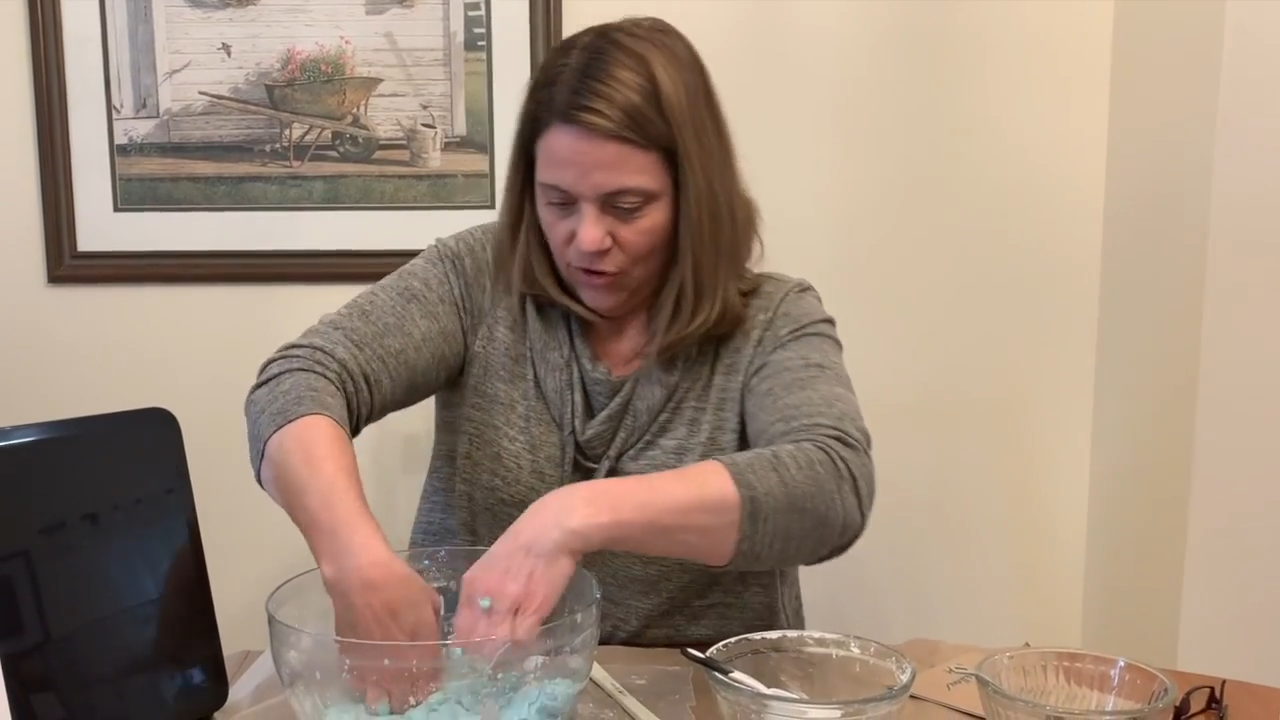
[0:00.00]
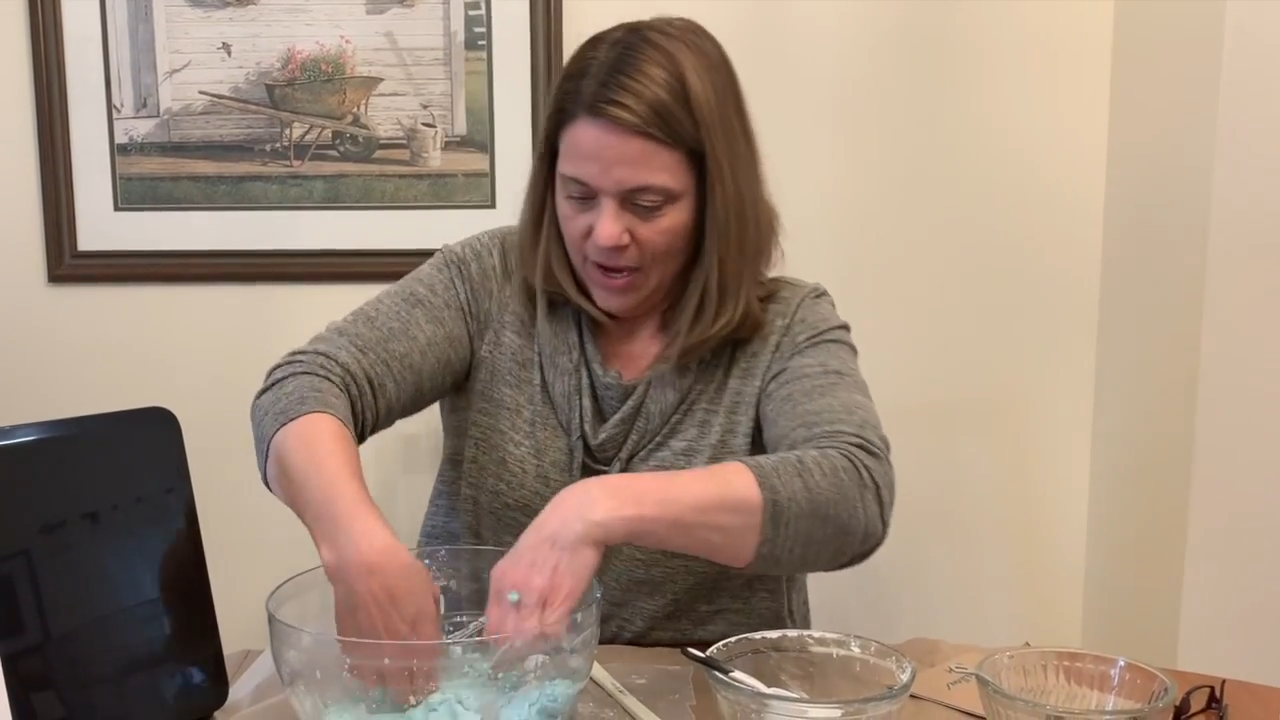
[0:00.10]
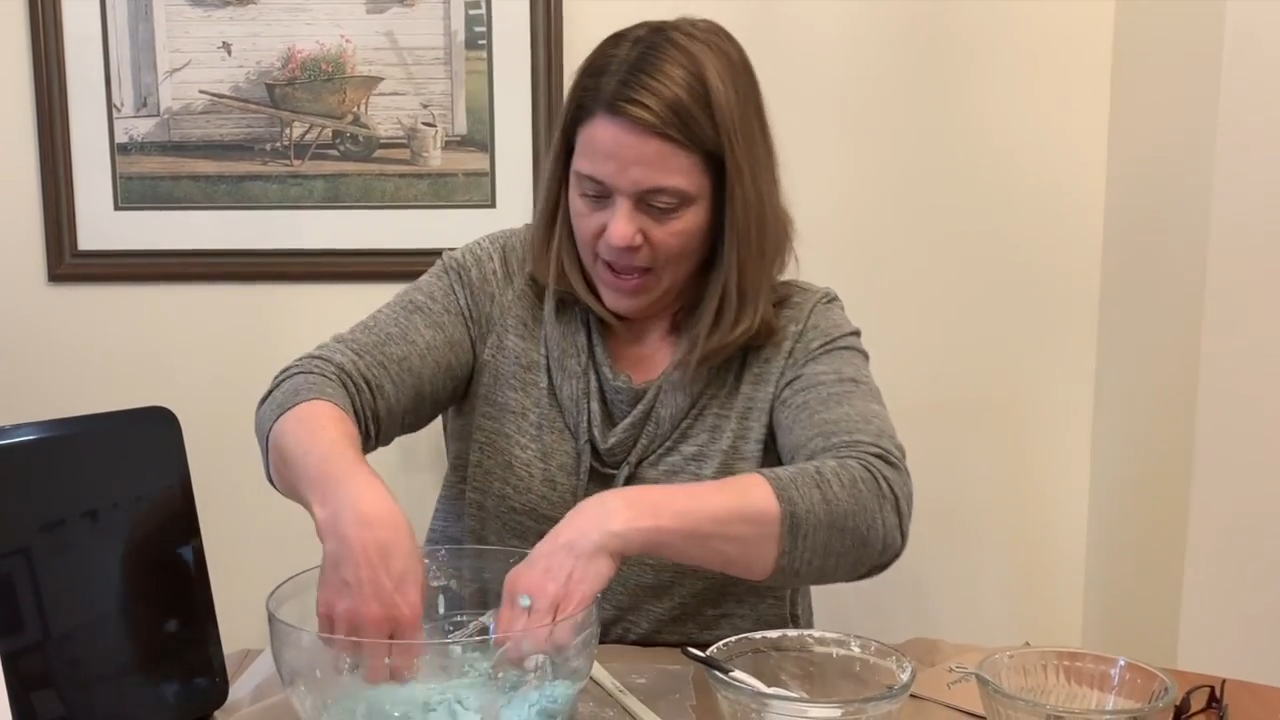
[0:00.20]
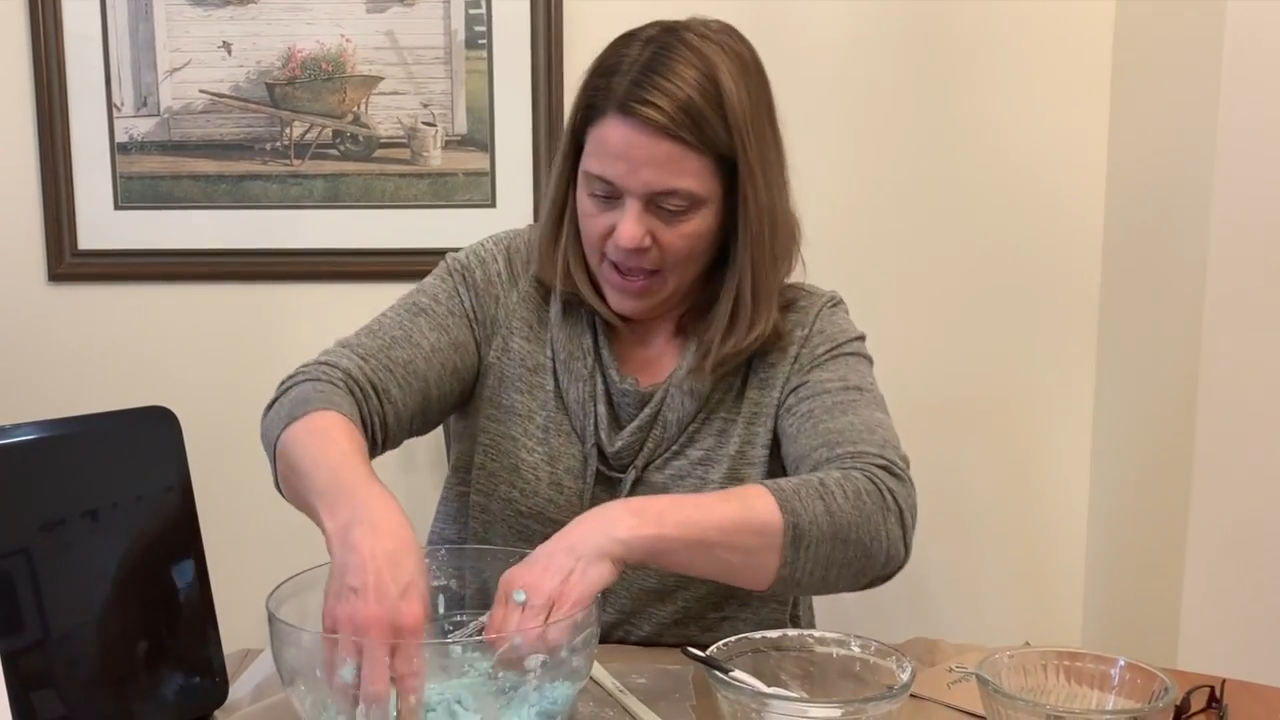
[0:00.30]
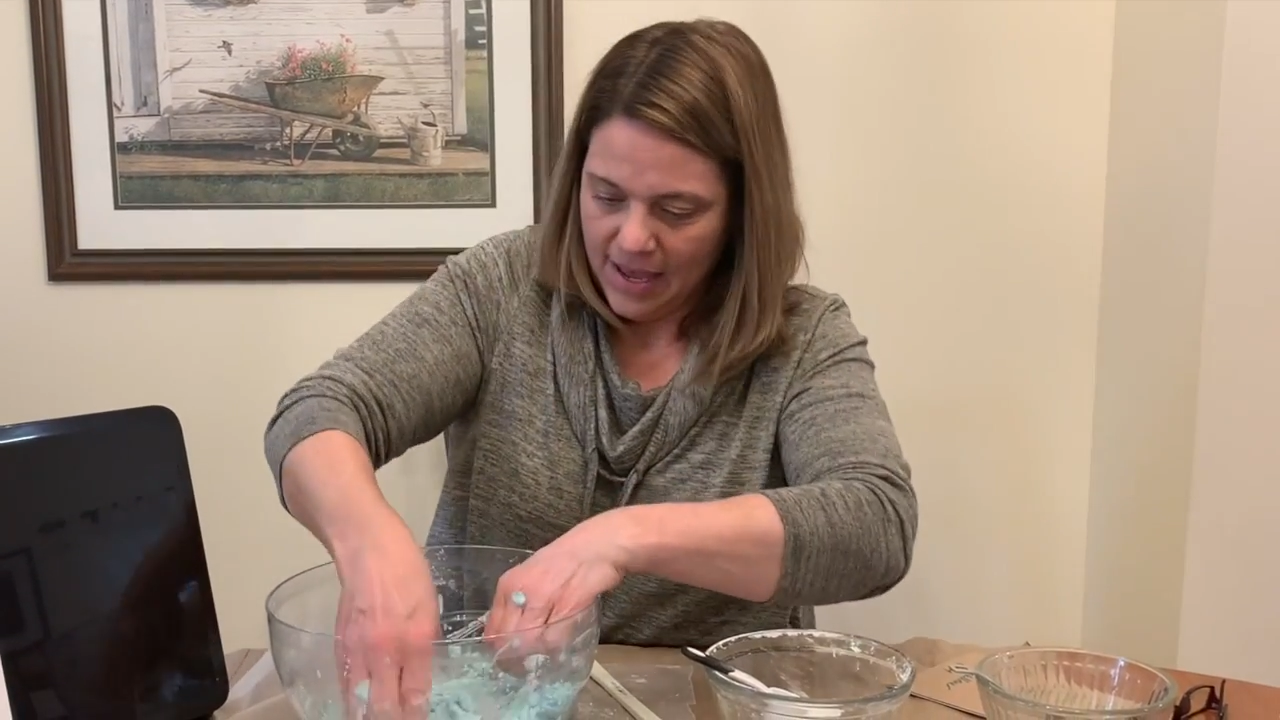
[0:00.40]

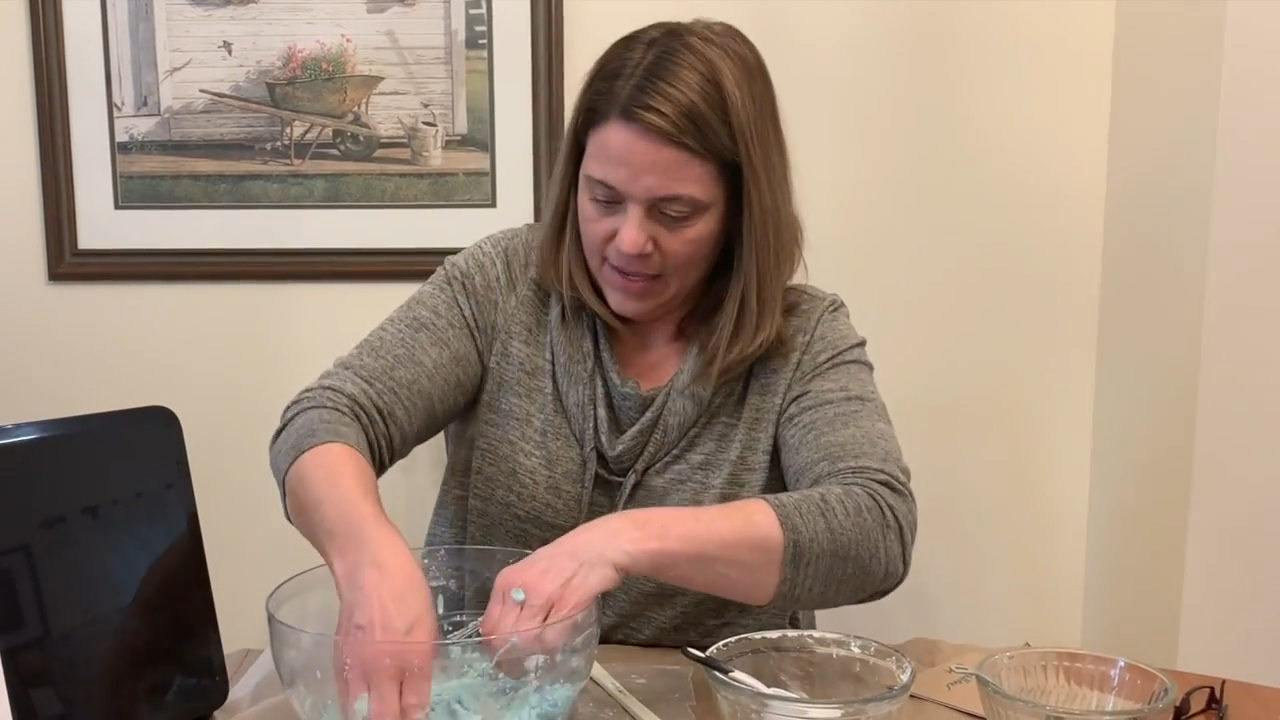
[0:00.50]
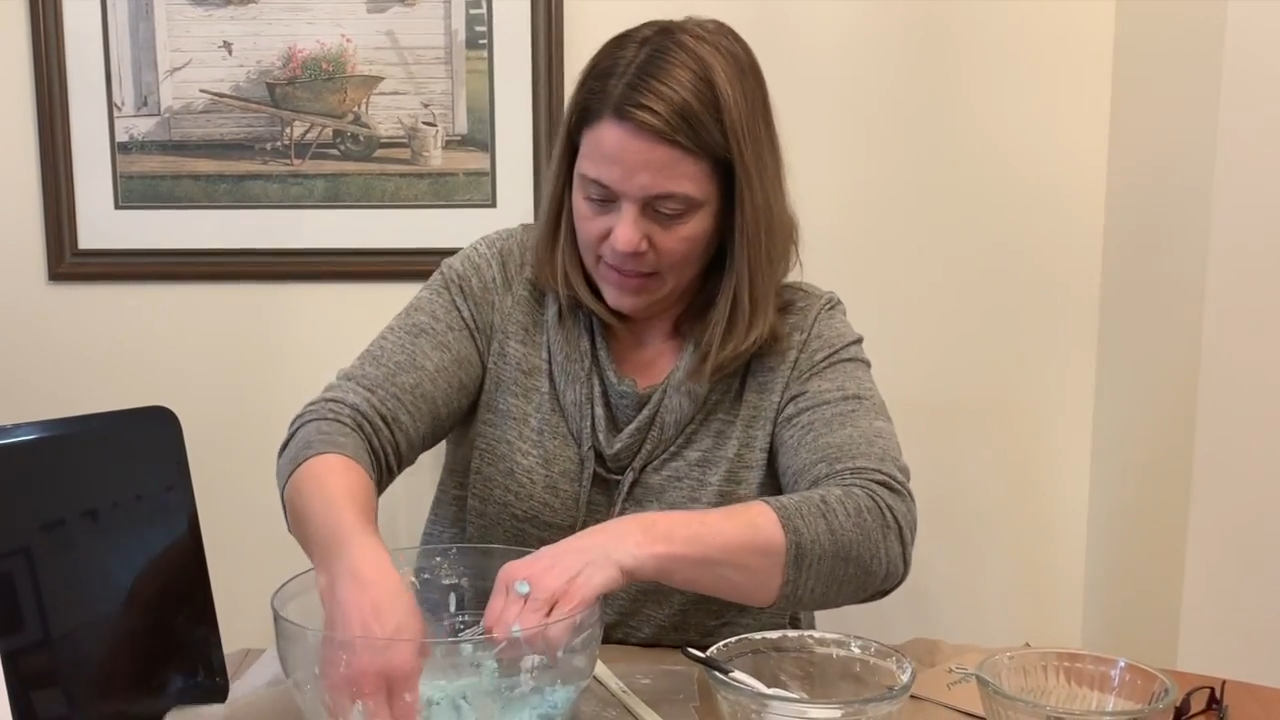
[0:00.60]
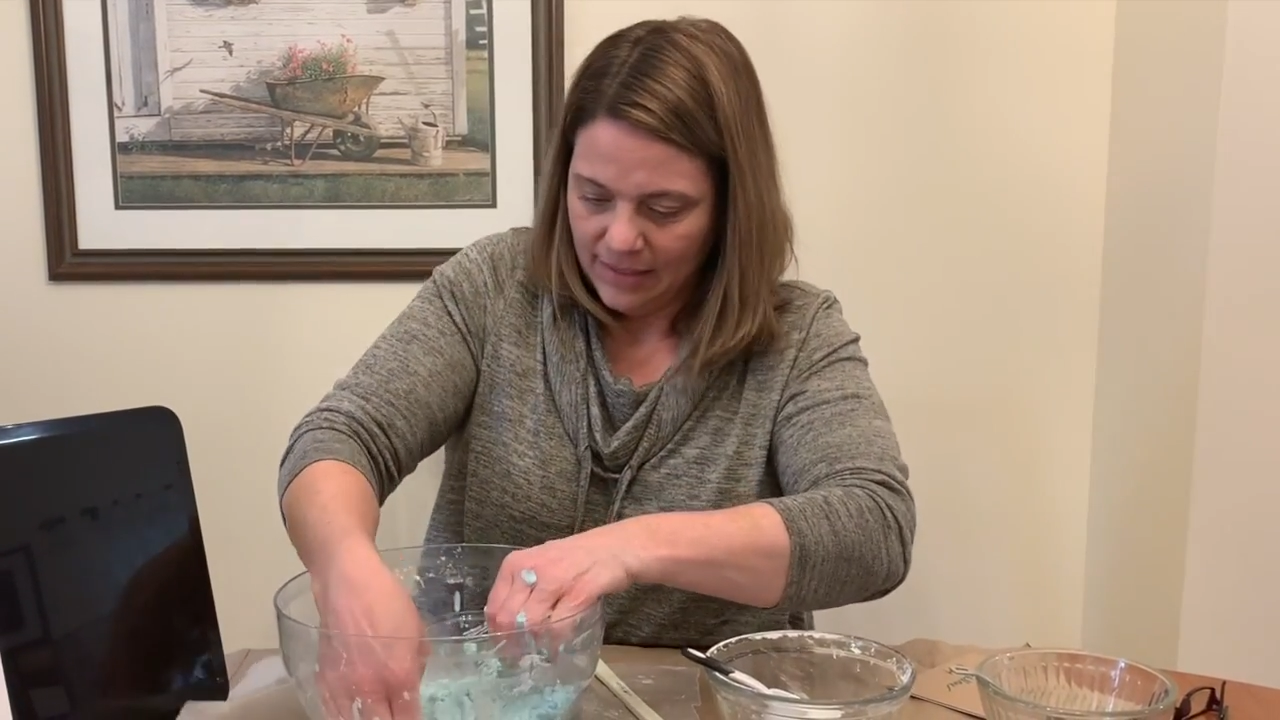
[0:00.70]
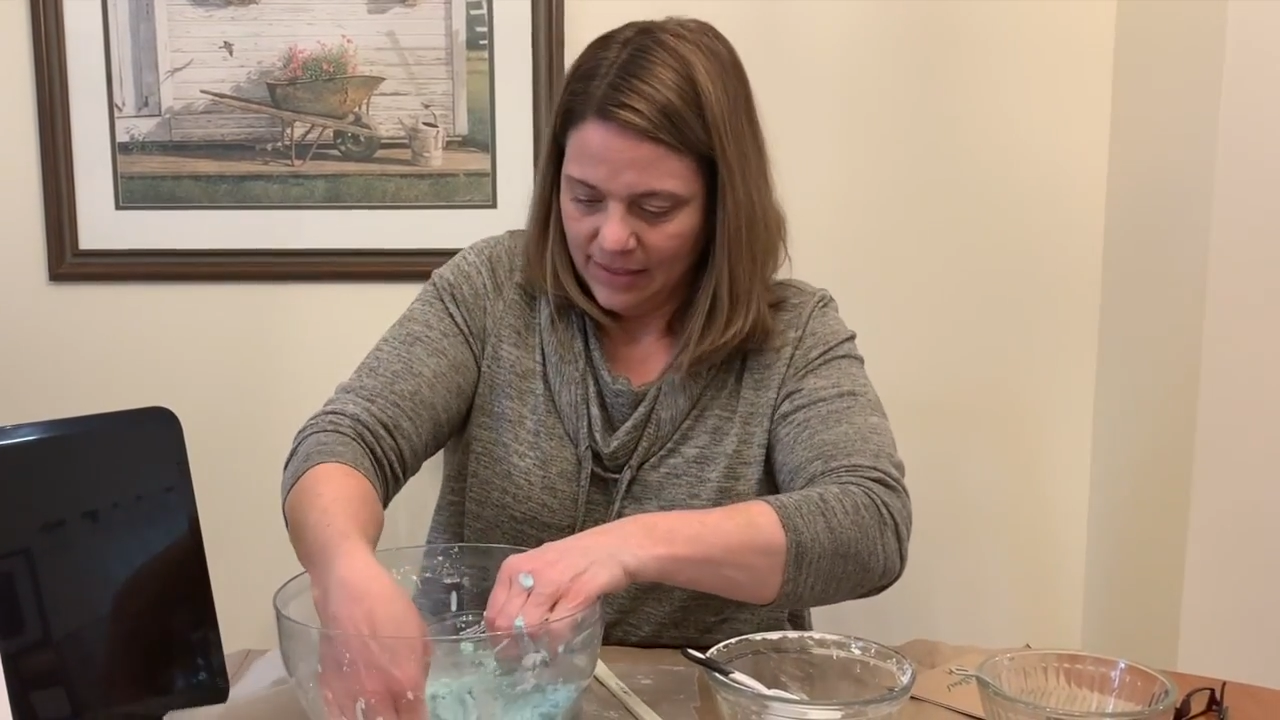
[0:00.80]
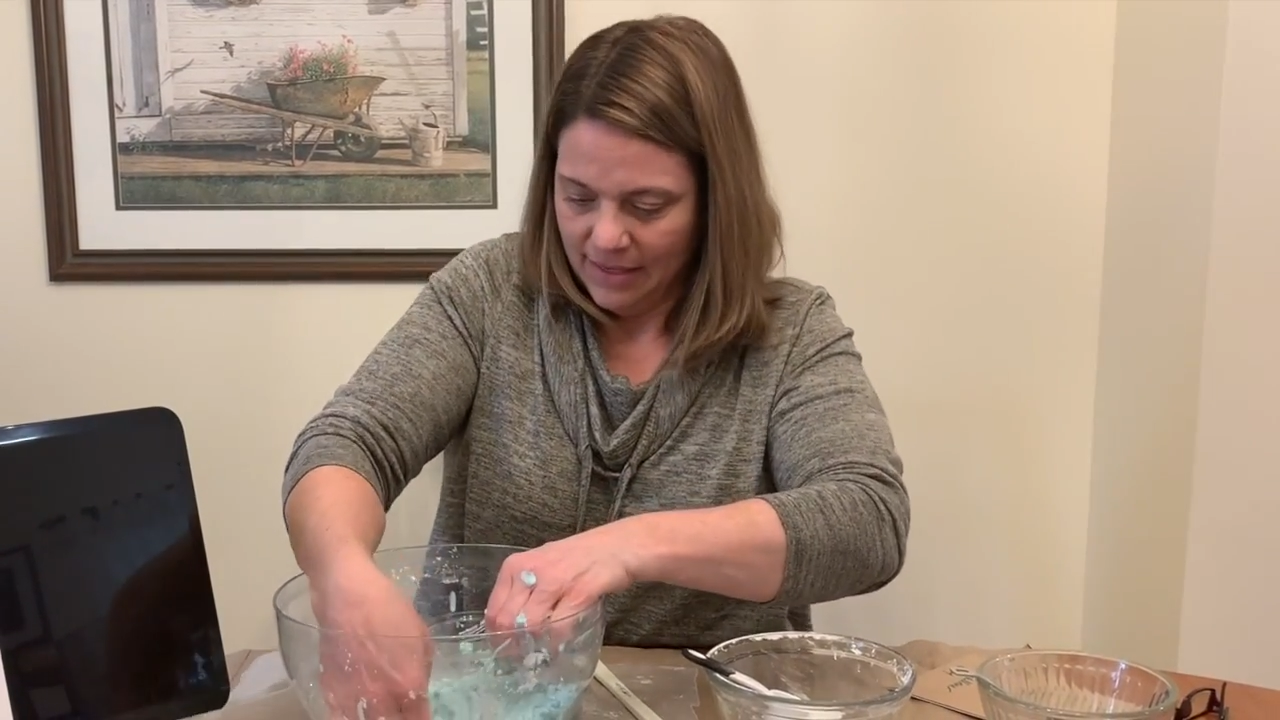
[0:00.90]
hands